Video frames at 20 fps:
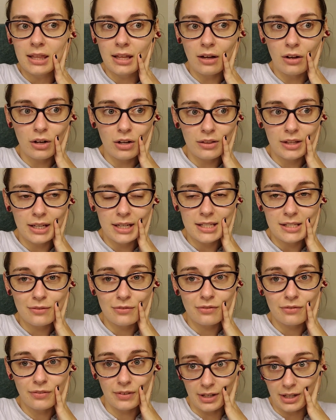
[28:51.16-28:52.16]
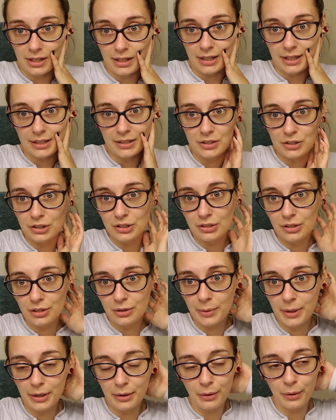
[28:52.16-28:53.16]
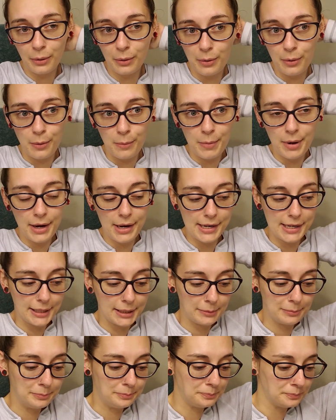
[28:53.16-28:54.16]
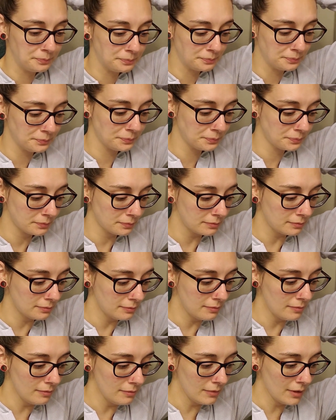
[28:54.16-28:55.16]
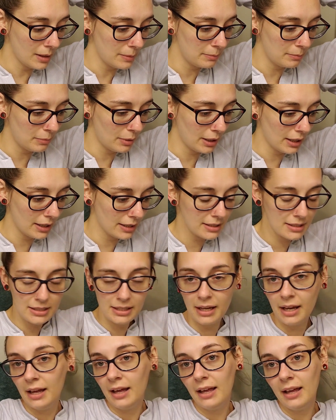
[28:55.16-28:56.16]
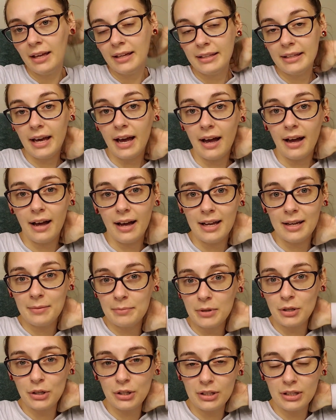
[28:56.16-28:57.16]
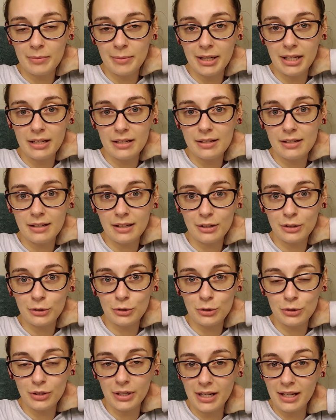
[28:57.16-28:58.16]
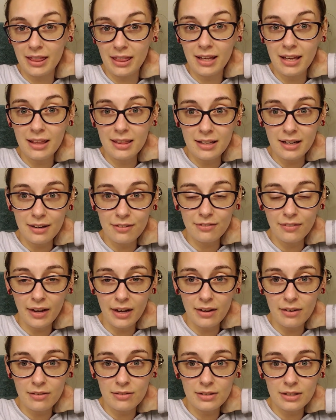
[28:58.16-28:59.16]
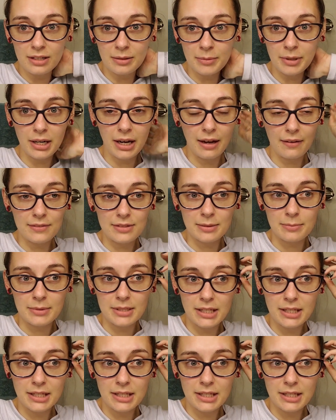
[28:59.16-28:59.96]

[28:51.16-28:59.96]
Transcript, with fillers: all that is fine. She's on her way home. Um, but yeah, I am currently making a little Cricut thing that I found, and I'm gonna have some